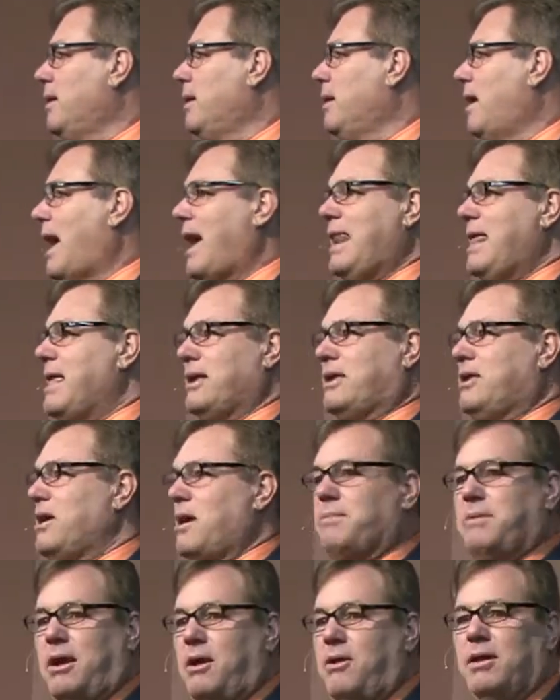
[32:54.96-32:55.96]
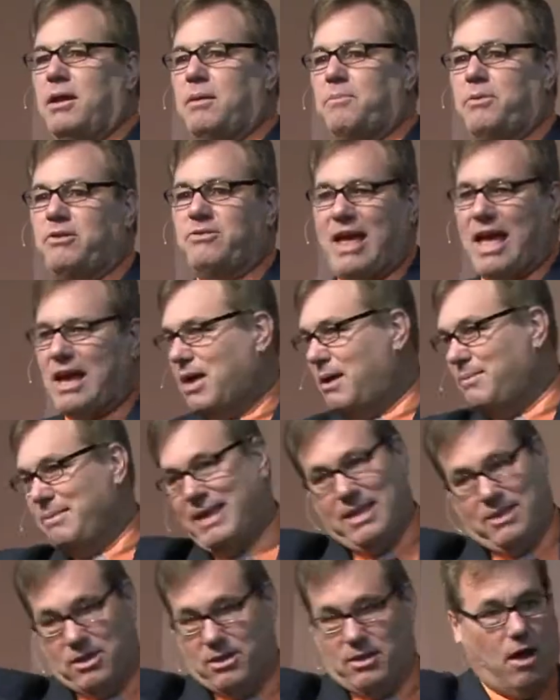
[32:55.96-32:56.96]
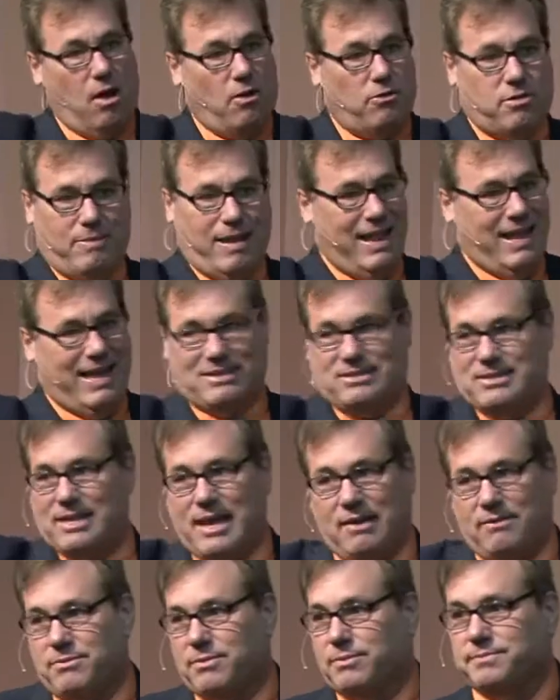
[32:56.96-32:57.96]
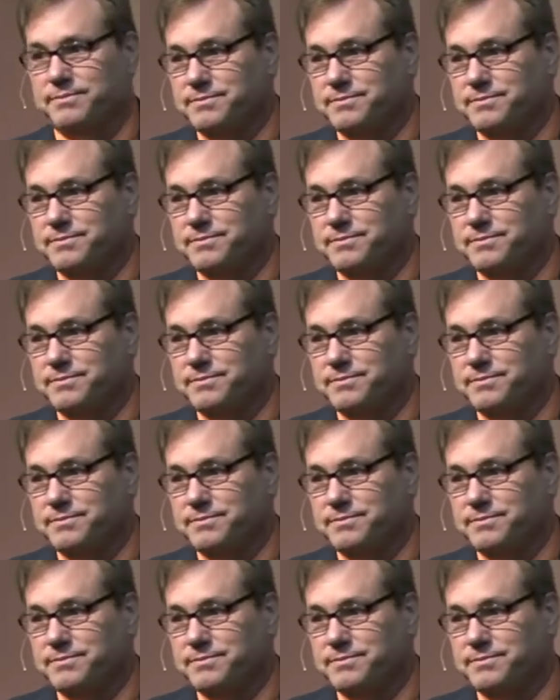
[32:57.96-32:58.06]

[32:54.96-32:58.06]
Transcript: I didn't come to hear him preach. I come to get to the altar, man, and get saved.